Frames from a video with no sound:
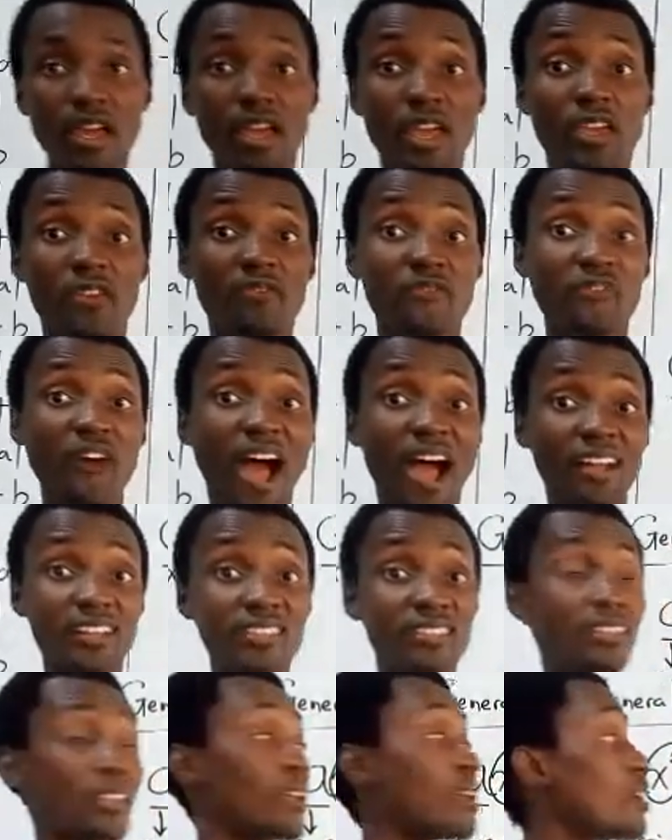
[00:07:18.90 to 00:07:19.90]
In
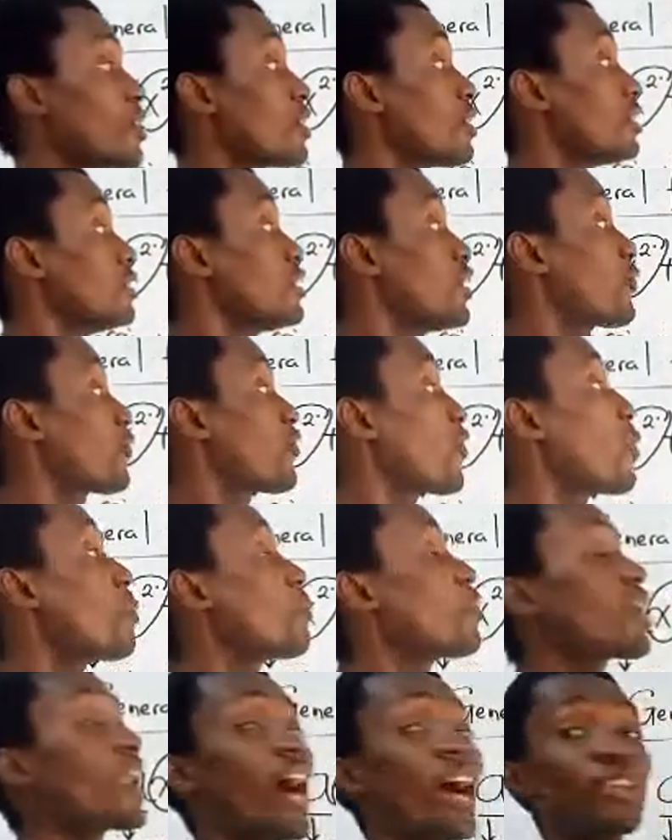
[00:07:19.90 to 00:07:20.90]
fact, the
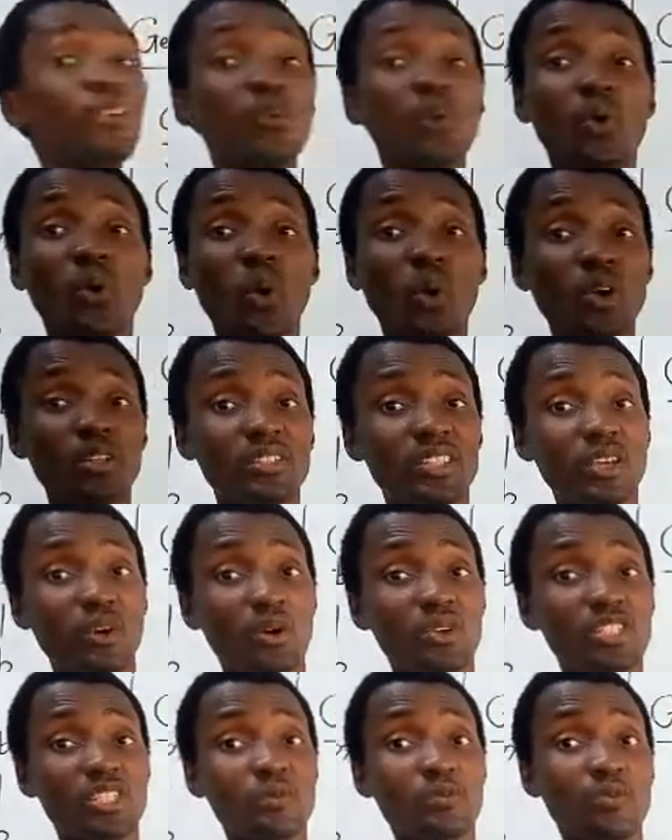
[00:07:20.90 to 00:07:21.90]
formula you call the
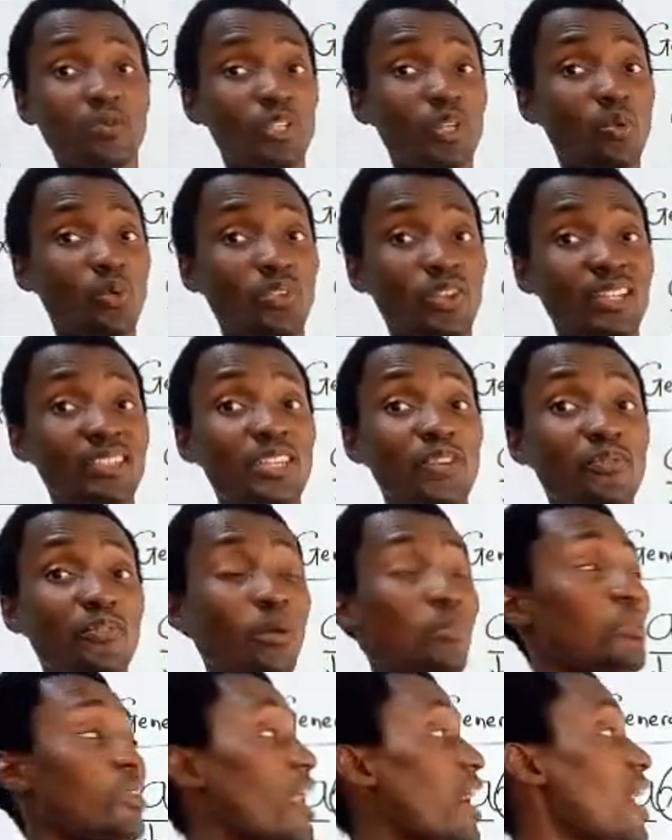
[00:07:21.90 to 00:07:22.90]
quadratic
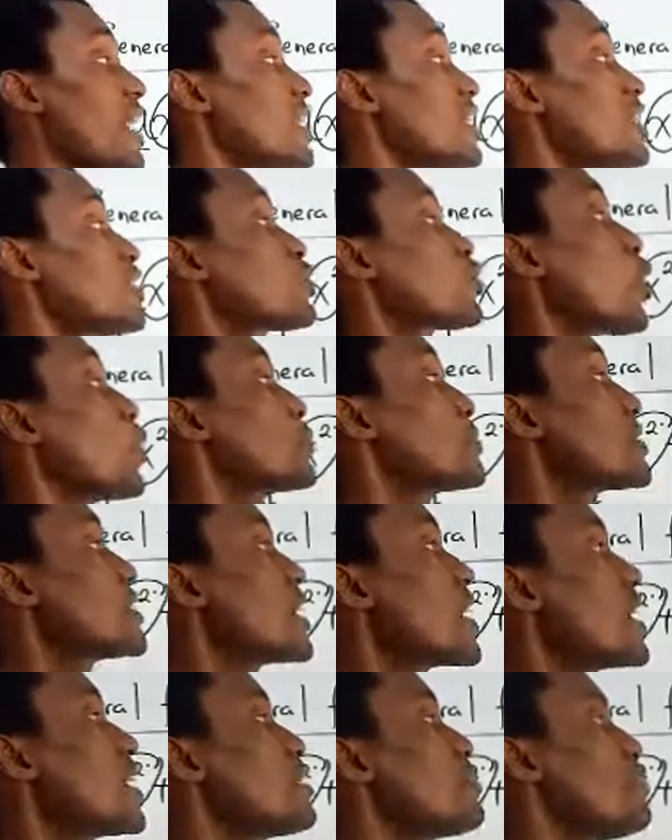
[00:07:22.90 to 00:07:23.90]
formula is
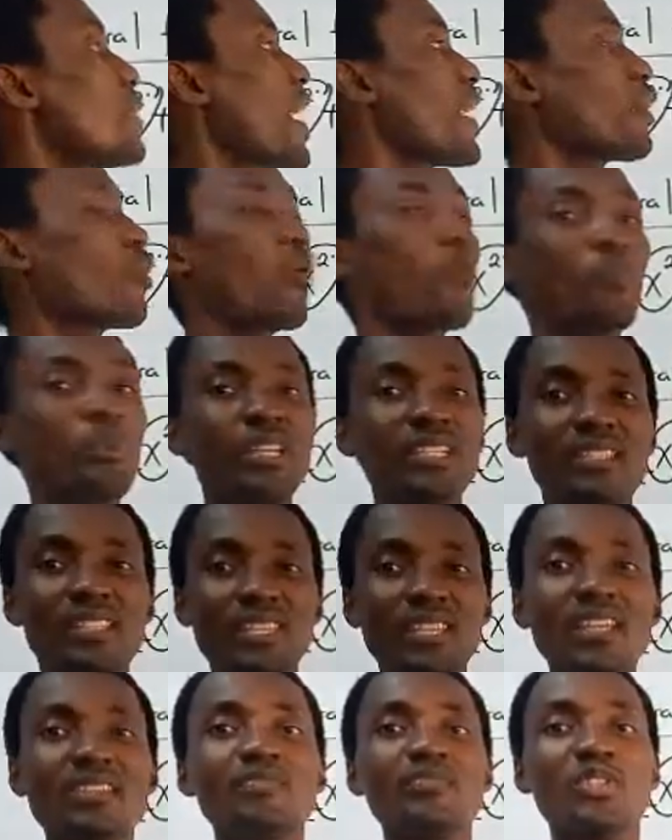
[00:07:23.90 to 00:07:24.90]
obtained by
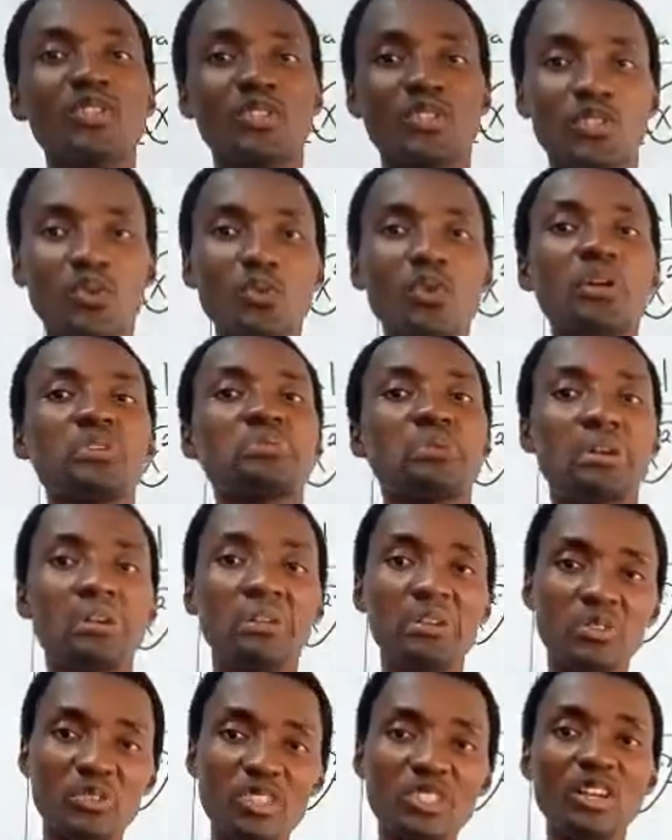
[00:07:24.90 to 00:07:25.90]
completing squares. We're
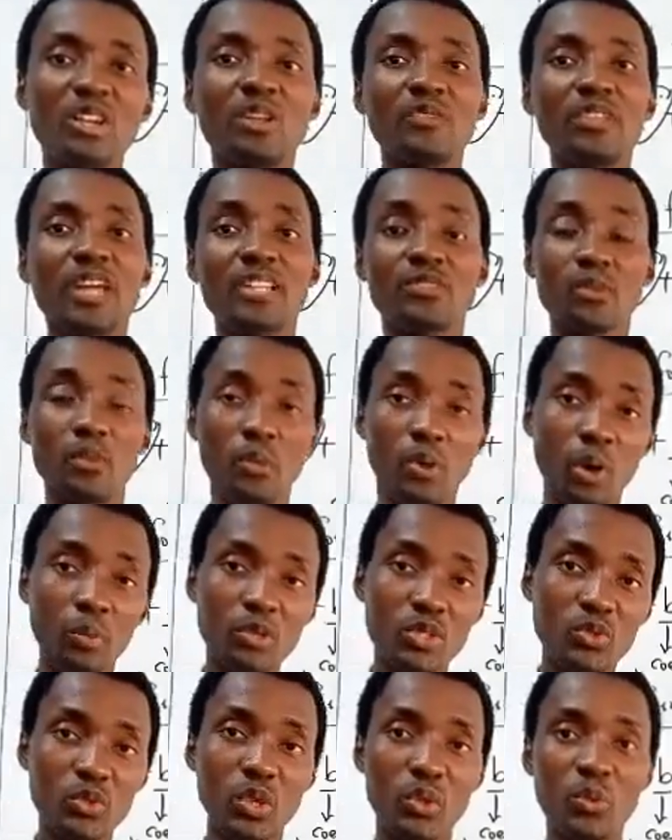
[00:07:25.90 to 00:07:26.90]
going to treat all of that when we come
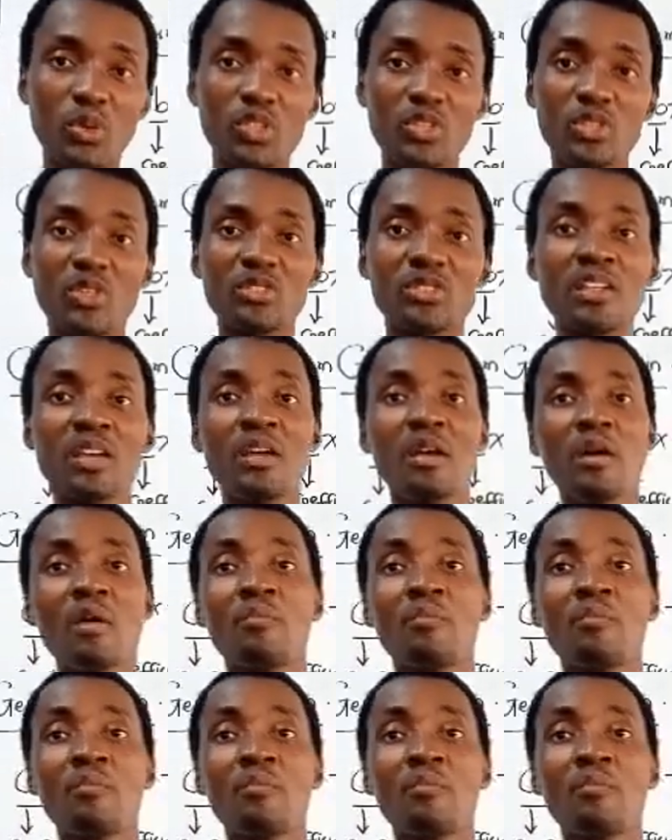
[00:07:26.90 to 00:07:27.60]
into equations.